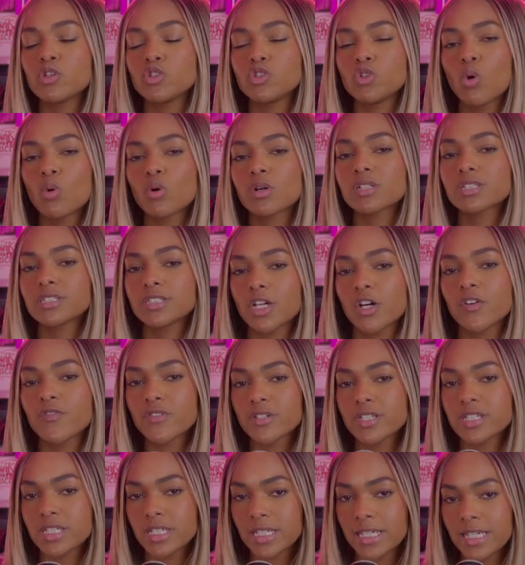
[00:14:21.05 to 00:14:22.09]
your
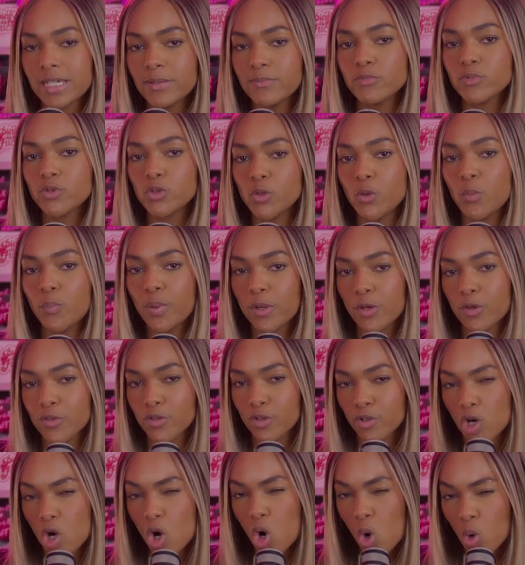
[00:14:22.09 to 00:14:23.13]
self-esteem to build
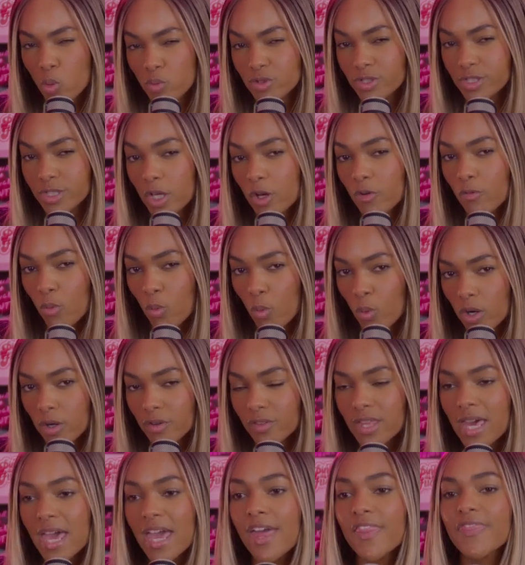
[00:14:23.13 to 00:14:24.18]
their own
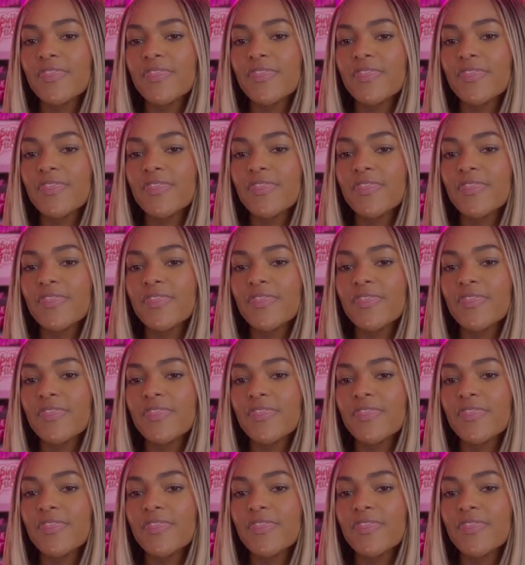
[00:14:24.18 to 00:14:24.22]
self-worth.